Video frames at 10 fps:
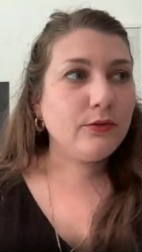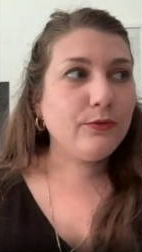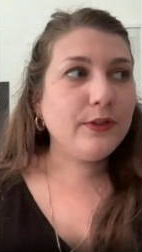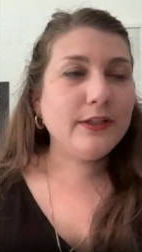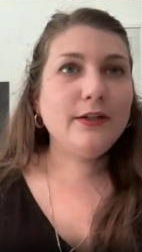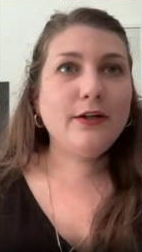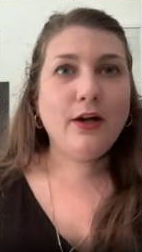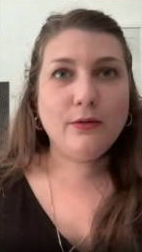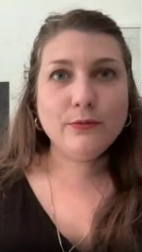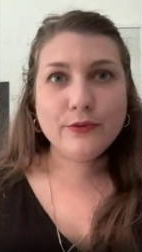feeling
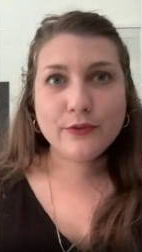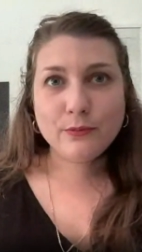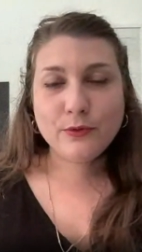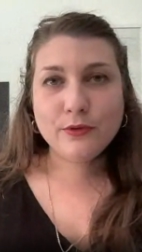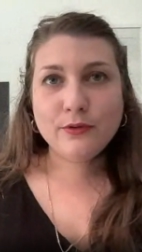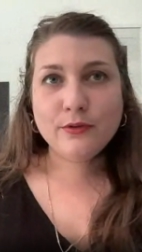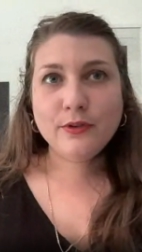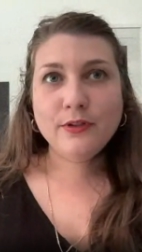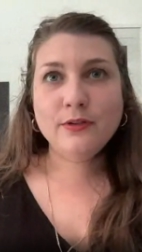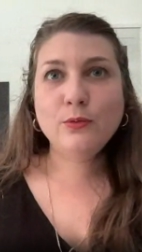comfortable
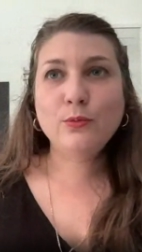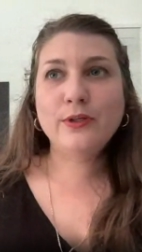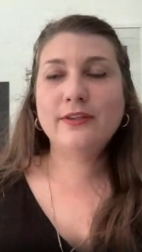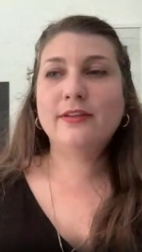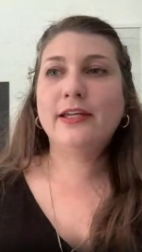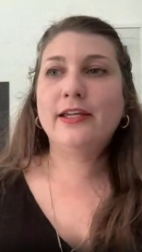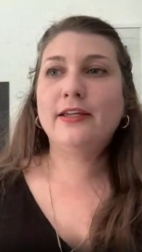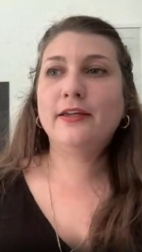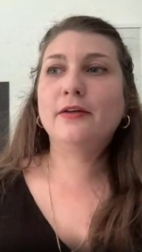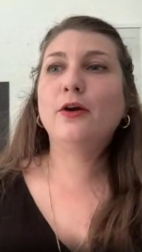with
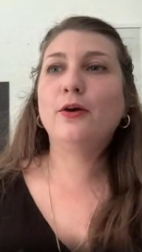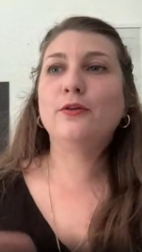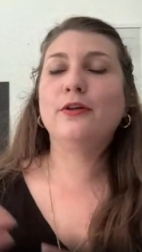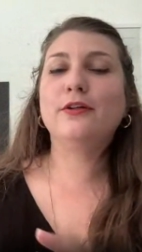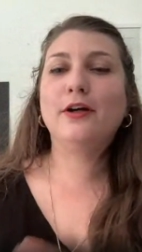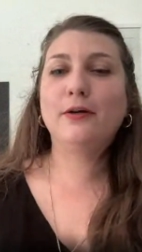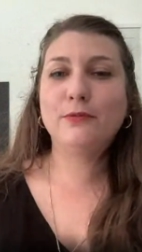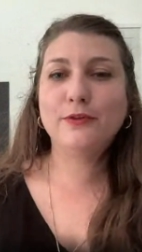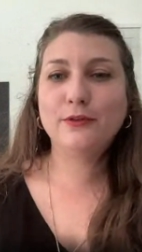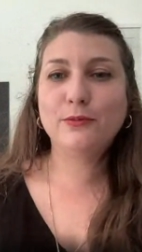like an
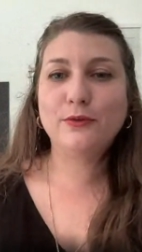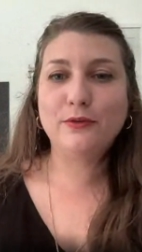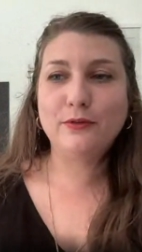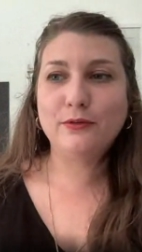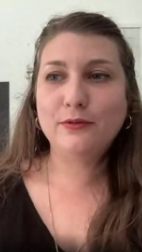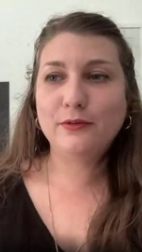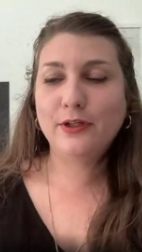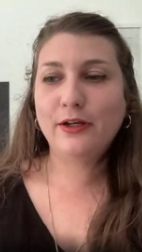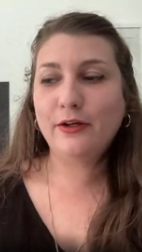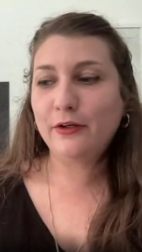uncomfortable
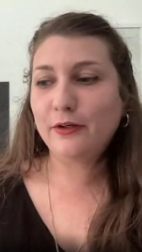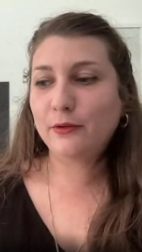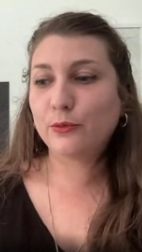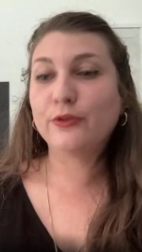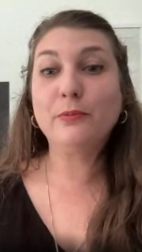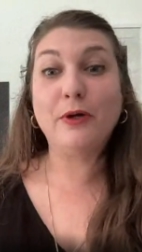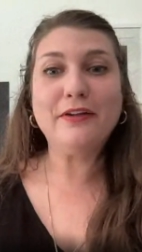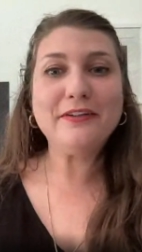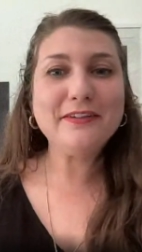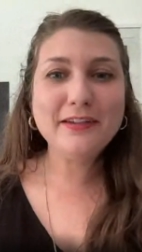uh,
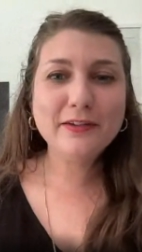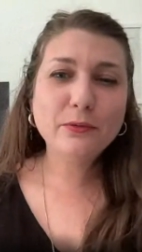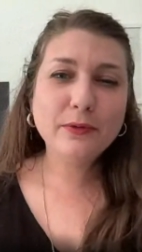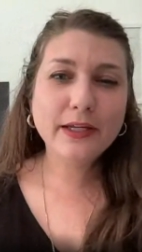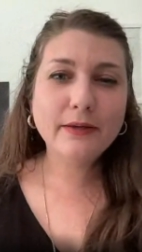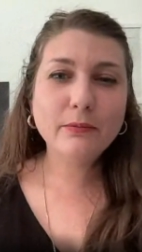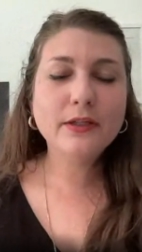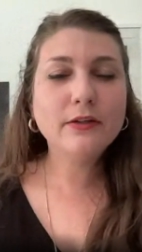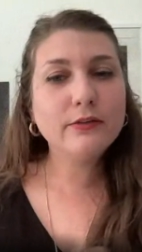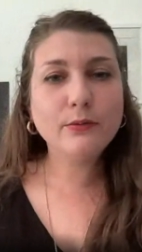response in a way
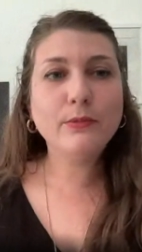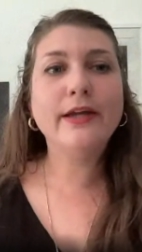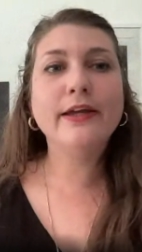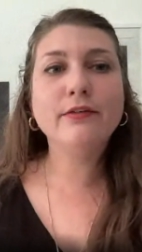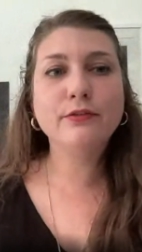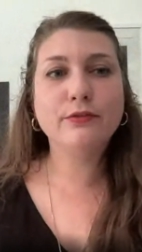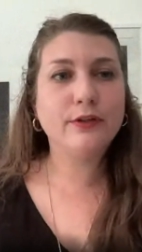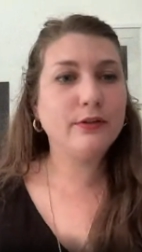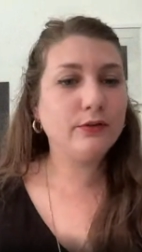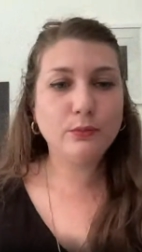because i have a
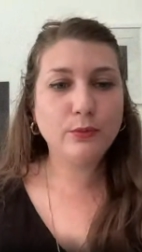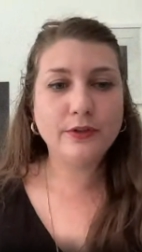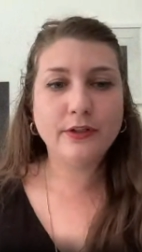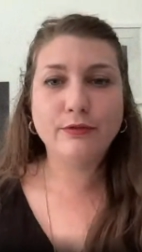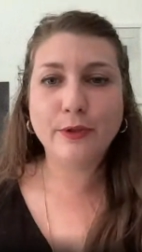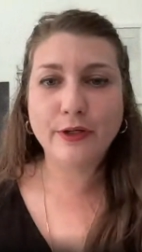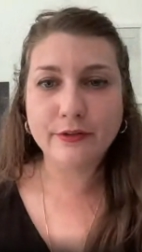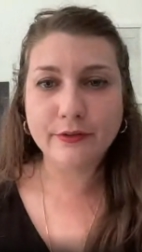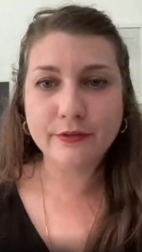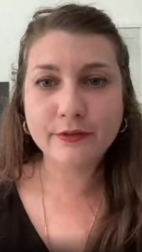very supportive
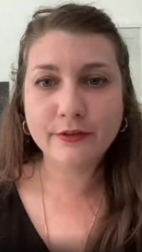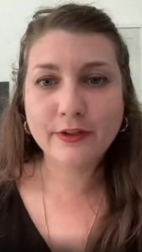partner